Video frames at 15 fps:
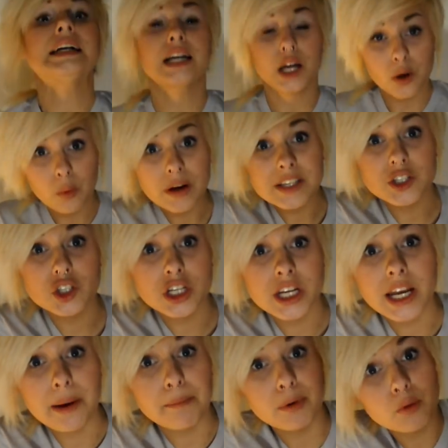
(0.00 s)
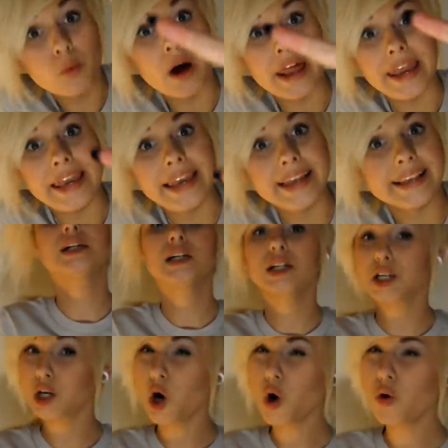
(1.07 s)
Question number one,
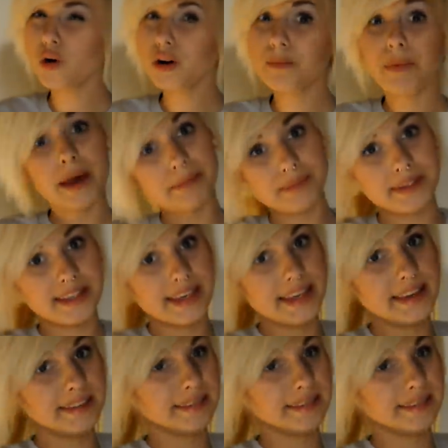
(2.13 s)
Coke or Pepsi?